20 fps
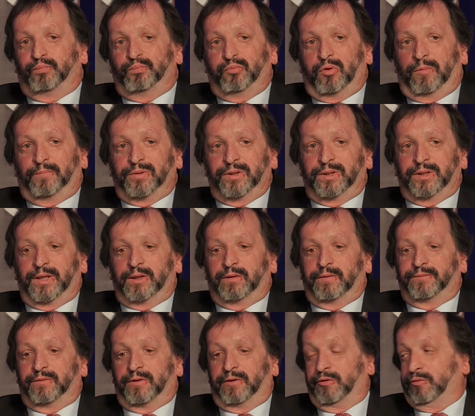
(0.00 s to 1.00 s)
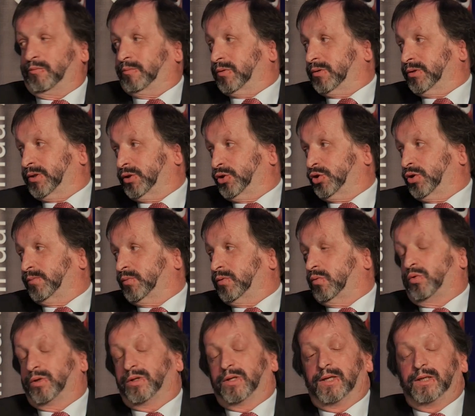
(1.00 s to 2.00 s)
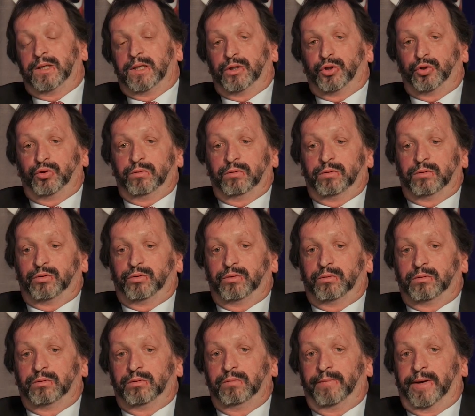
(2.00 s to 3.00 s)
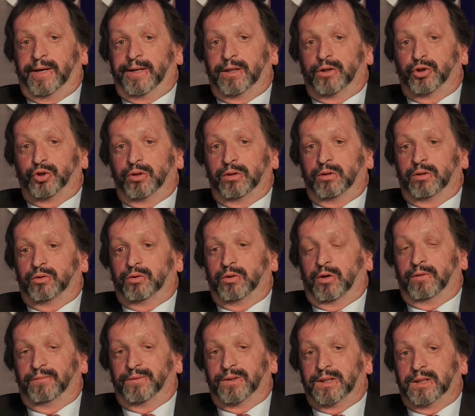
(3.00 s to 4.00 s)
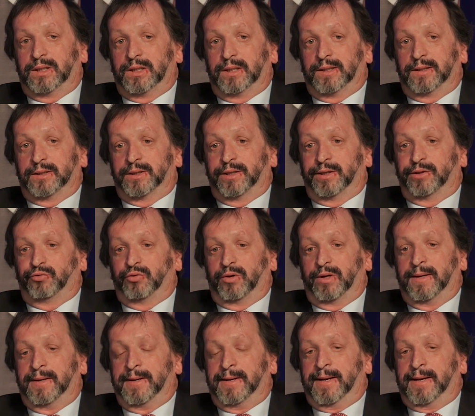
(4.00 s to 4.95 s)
proper set of deliverables in terms of what they need to manage and to oversee, etc.